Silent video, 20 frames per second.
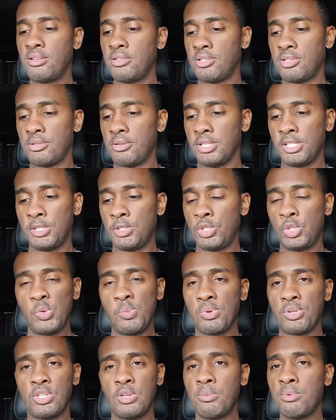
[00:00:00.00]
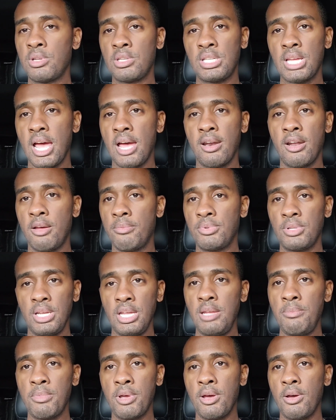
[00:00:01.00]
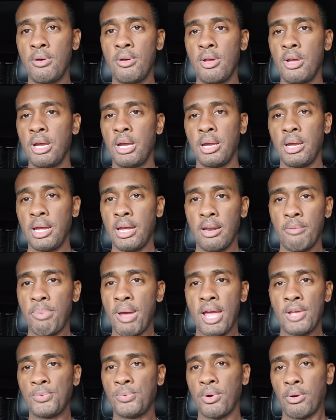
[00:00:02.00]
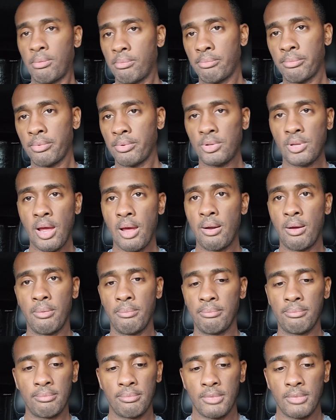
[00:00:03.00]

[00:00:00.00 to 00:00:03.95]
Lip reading: Just super simple to sign up, email and a password. Sign up.